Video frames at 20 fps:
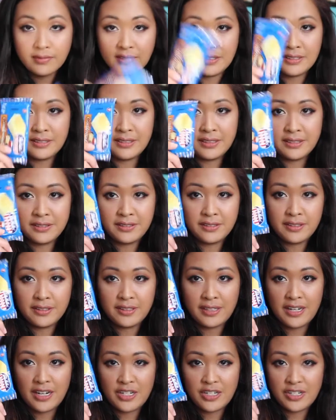Another
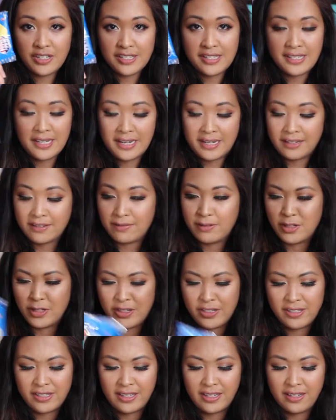Asian snack, which
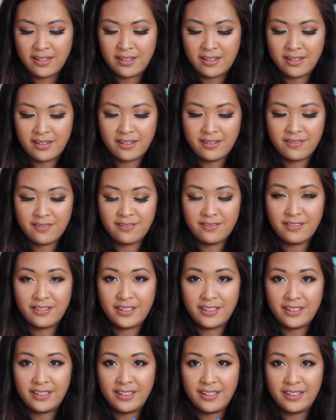is like
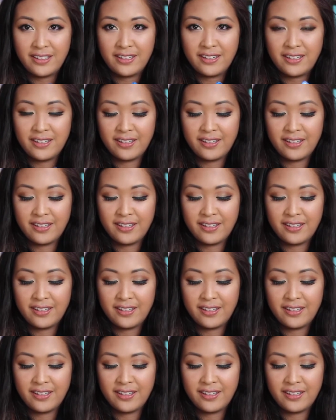really